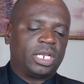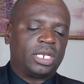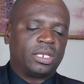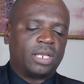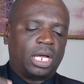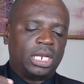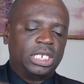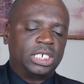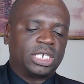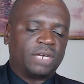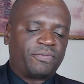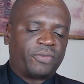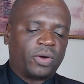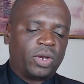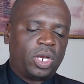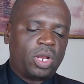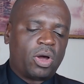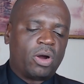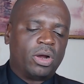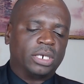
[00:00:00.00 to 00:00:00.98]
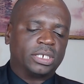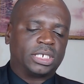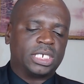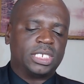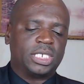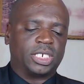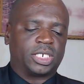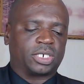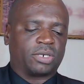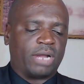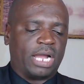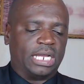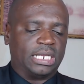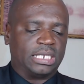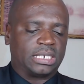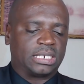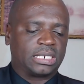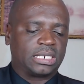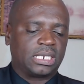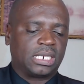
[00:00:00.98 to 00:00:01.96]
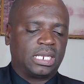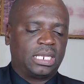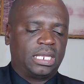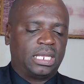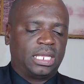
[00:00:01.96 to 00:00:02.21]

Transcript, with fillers: the knowledge of our Lord Jesus Christ,